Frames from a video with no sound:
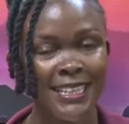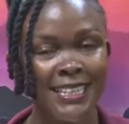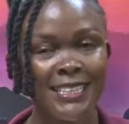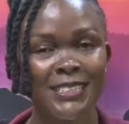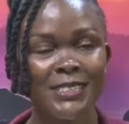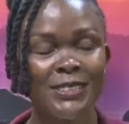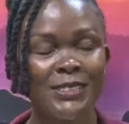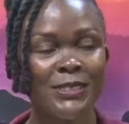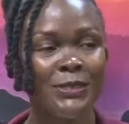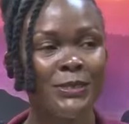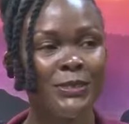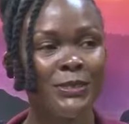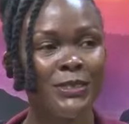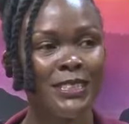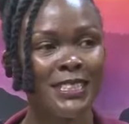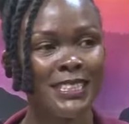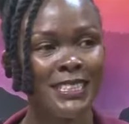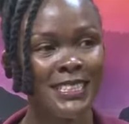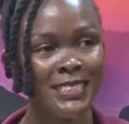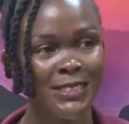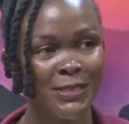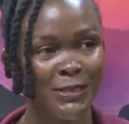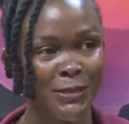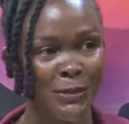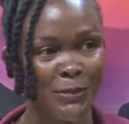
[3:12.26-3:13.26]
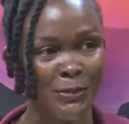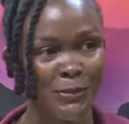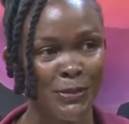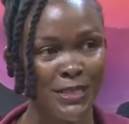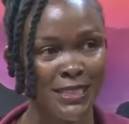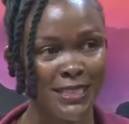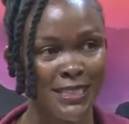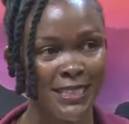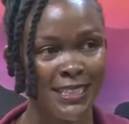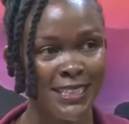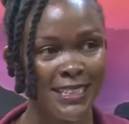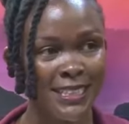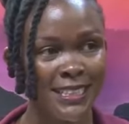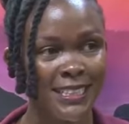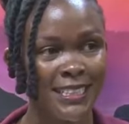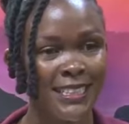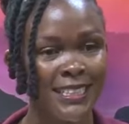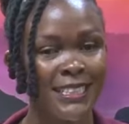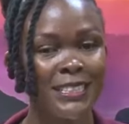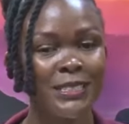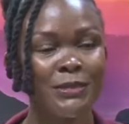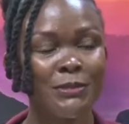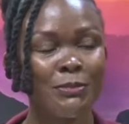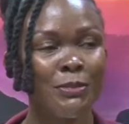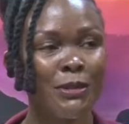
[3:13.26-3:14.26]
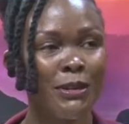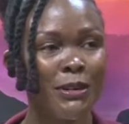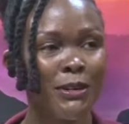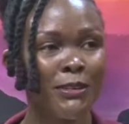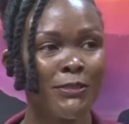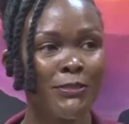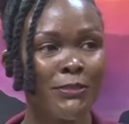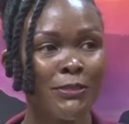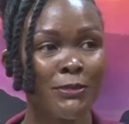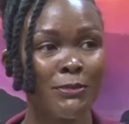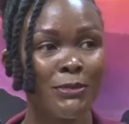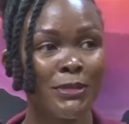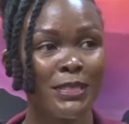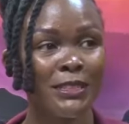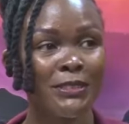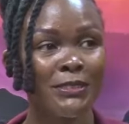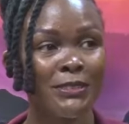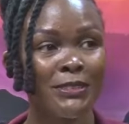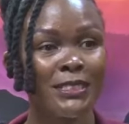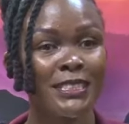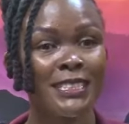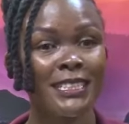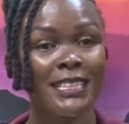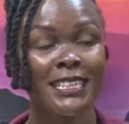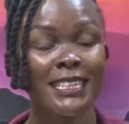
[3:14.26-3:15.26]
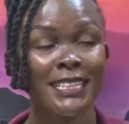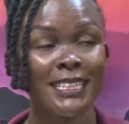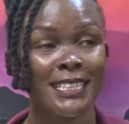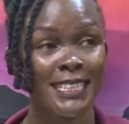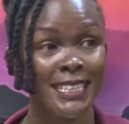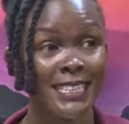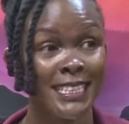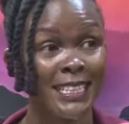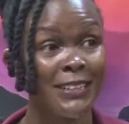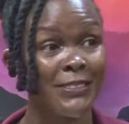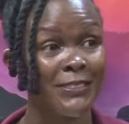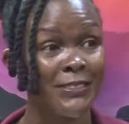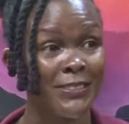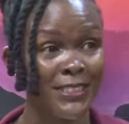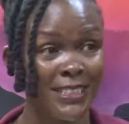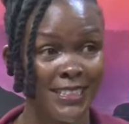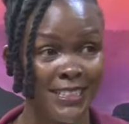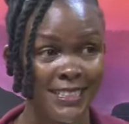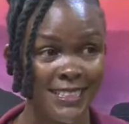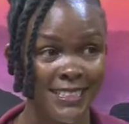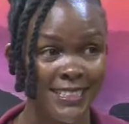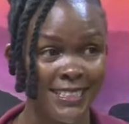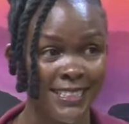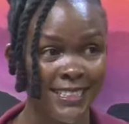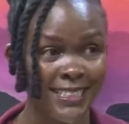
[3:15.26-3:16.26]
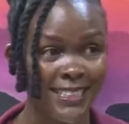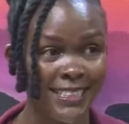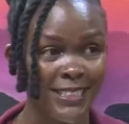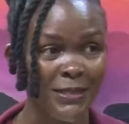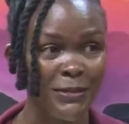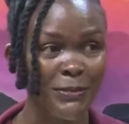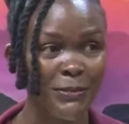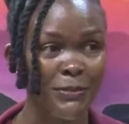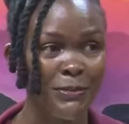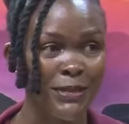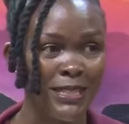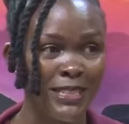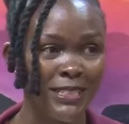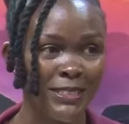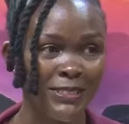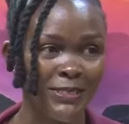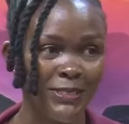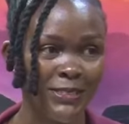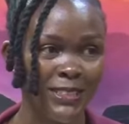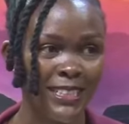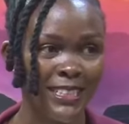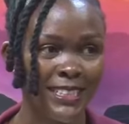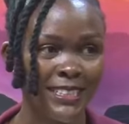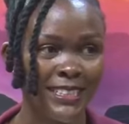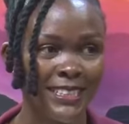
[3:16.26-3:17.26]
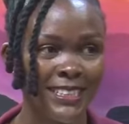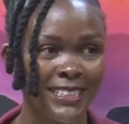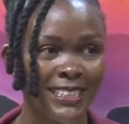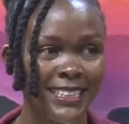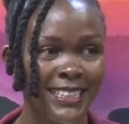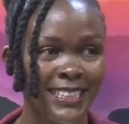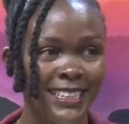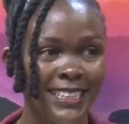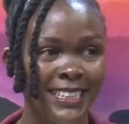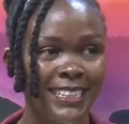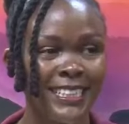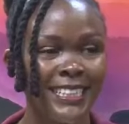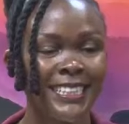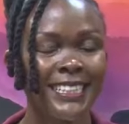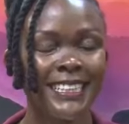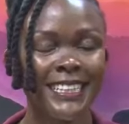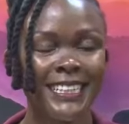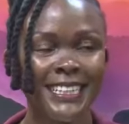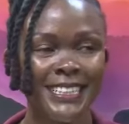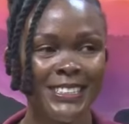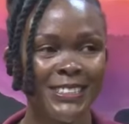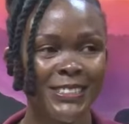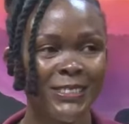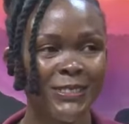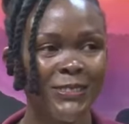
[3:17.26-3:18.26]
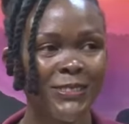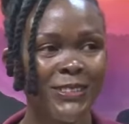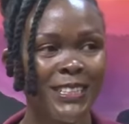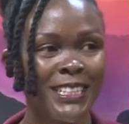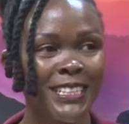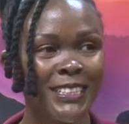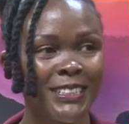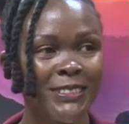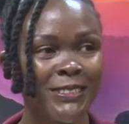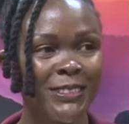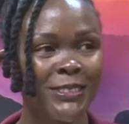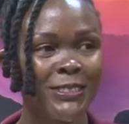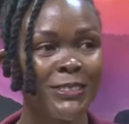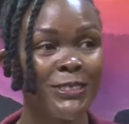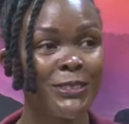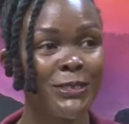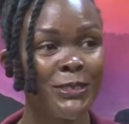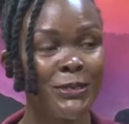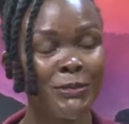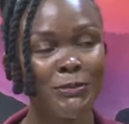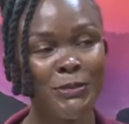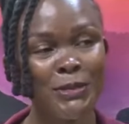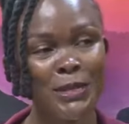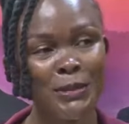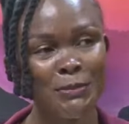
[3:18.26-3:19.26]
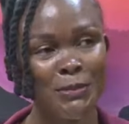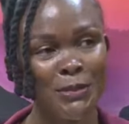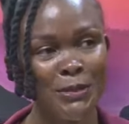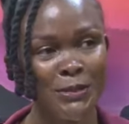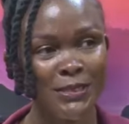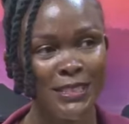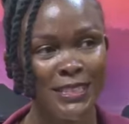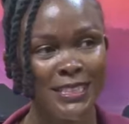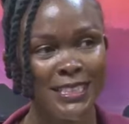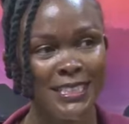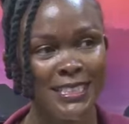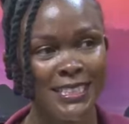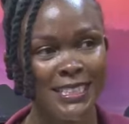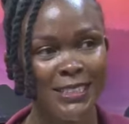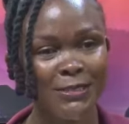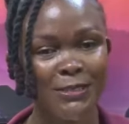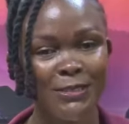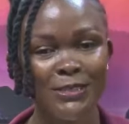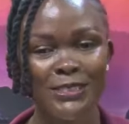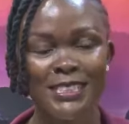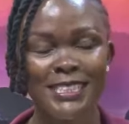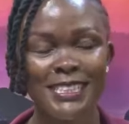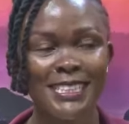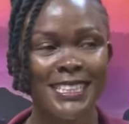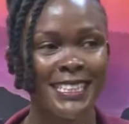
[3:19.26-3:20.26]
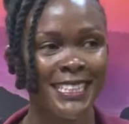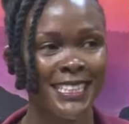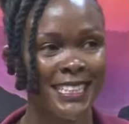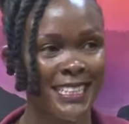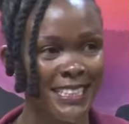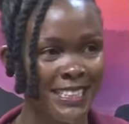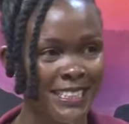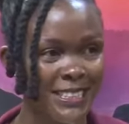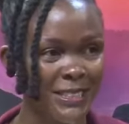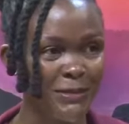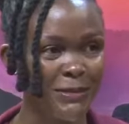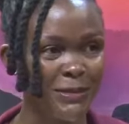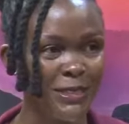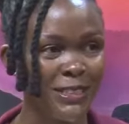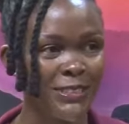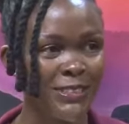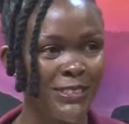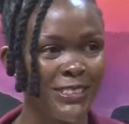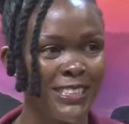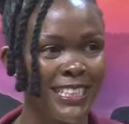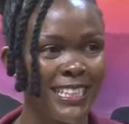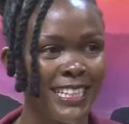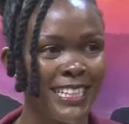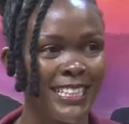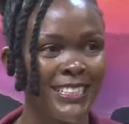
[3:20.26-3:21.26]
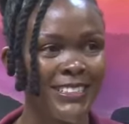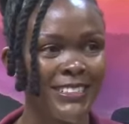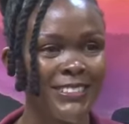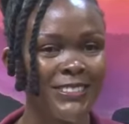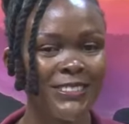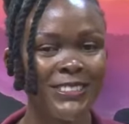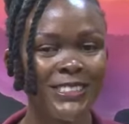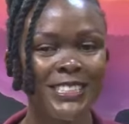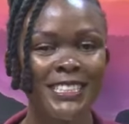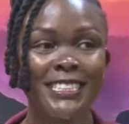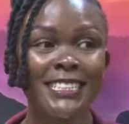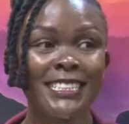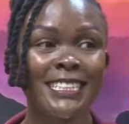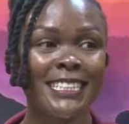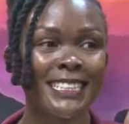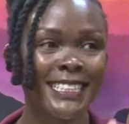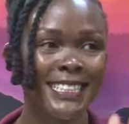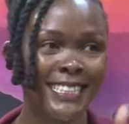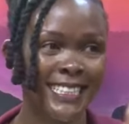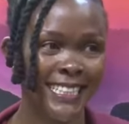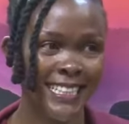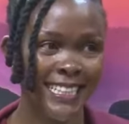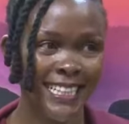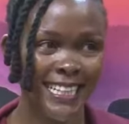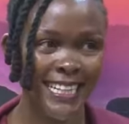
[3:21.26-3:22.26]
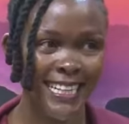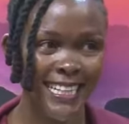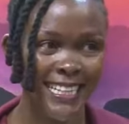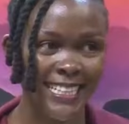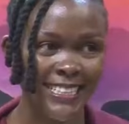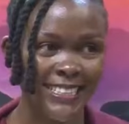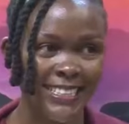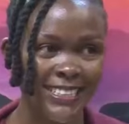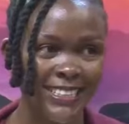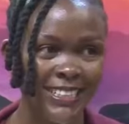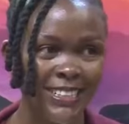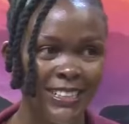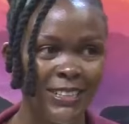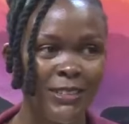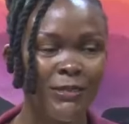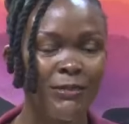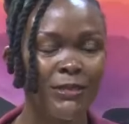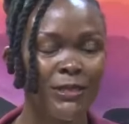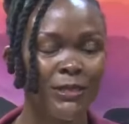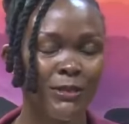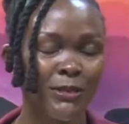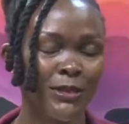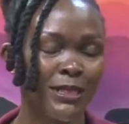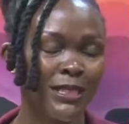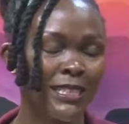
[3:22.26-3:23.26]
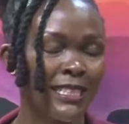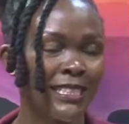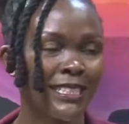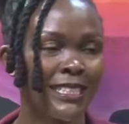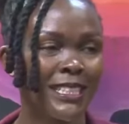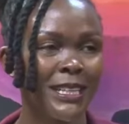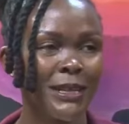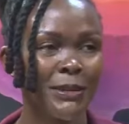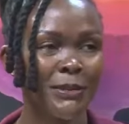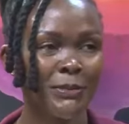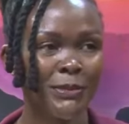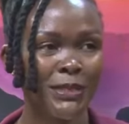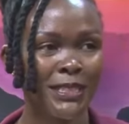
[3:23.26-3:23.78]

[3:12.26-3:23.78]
And so this topic is powerful because then it affects mental health. Yeah, so when you told me about this, I was thrilled because I knew she's in line with what is happening.